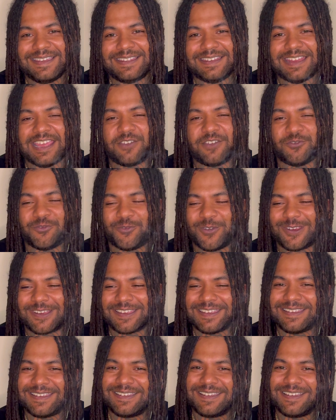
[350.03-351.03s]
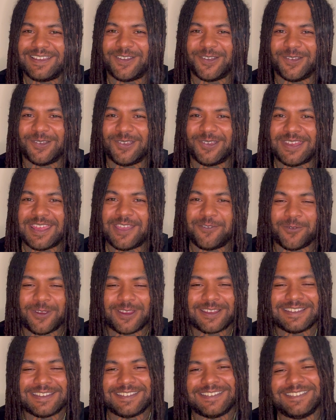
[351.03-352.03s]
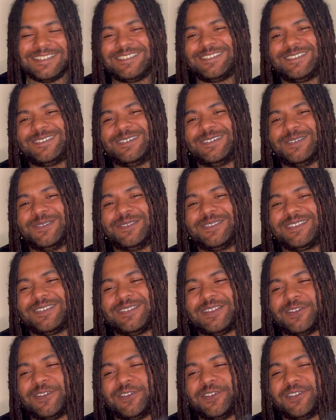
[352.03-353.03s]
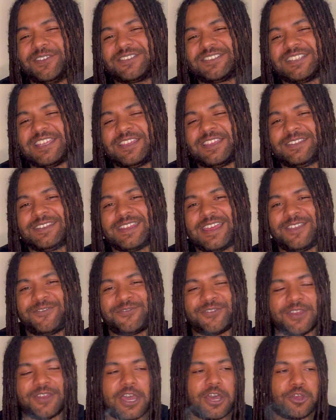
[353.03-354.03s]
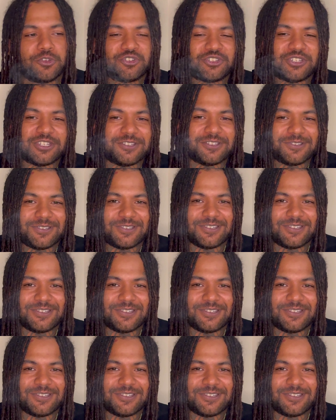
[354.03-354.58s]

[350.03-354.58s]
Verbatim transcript: They were working. Uh, they working in the hood, uh, same night for hosting.